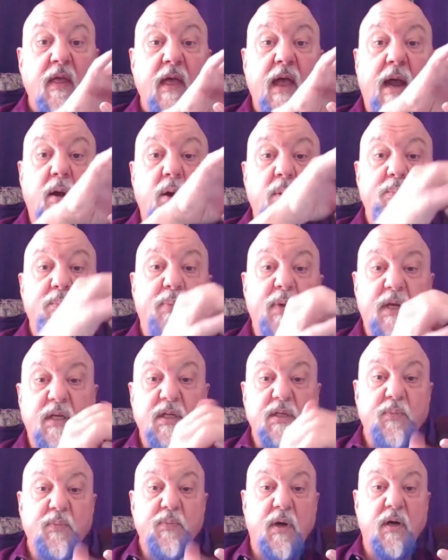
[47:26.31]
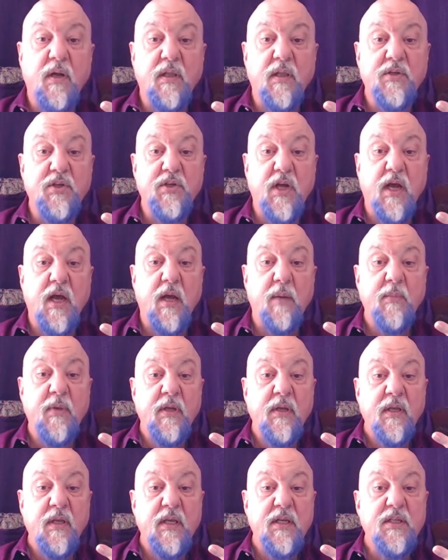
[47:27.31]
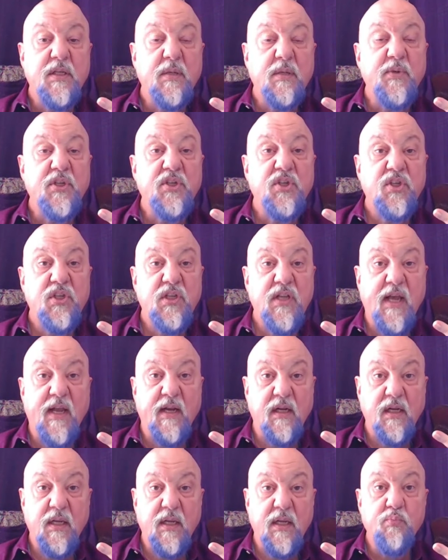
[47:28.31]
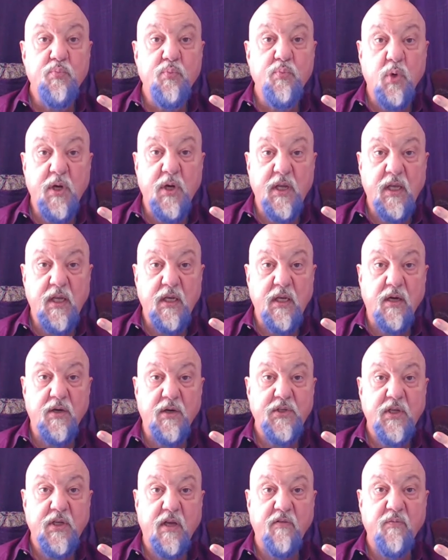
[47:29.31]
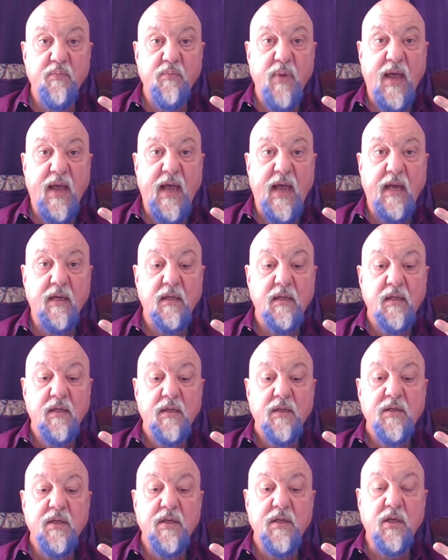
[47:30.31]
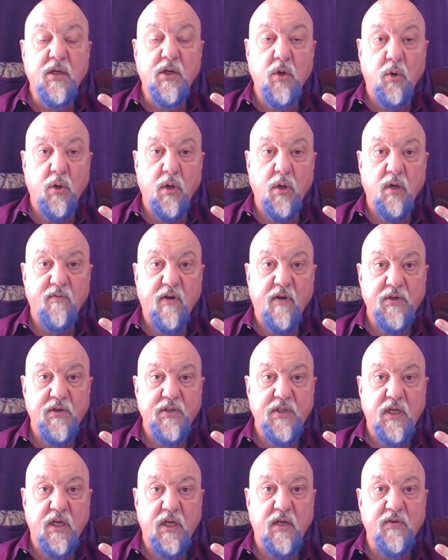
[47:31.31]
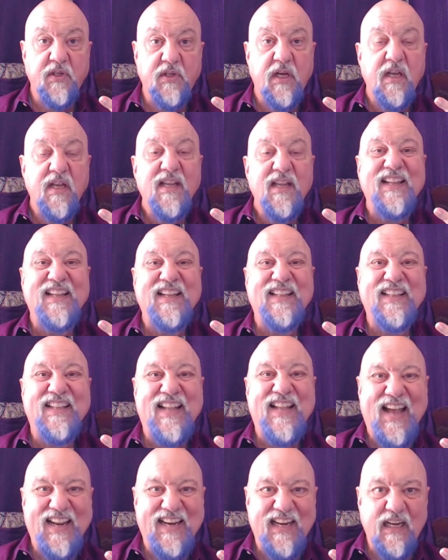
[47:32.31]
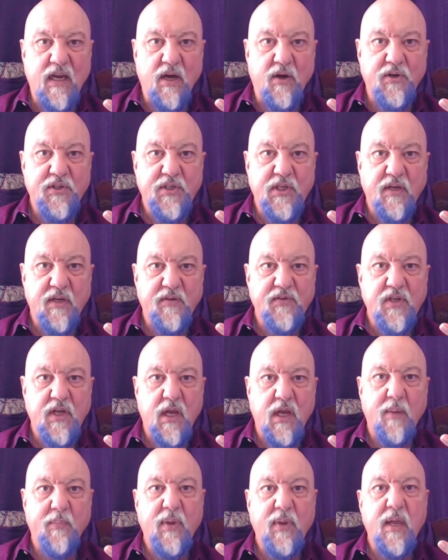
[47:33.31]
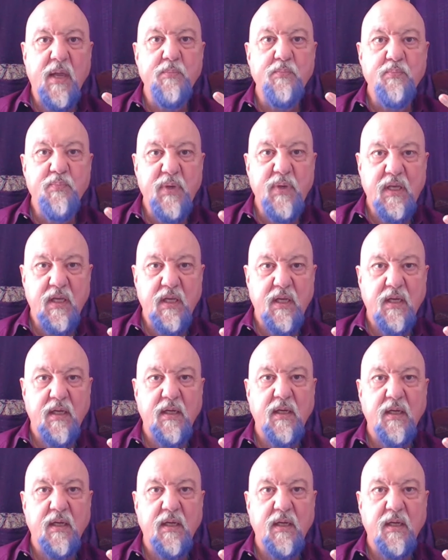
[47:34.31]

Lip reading: our biggest part of the job is to be steadily bringing ourselves back to the core of ourselves, lighting ourselves up and being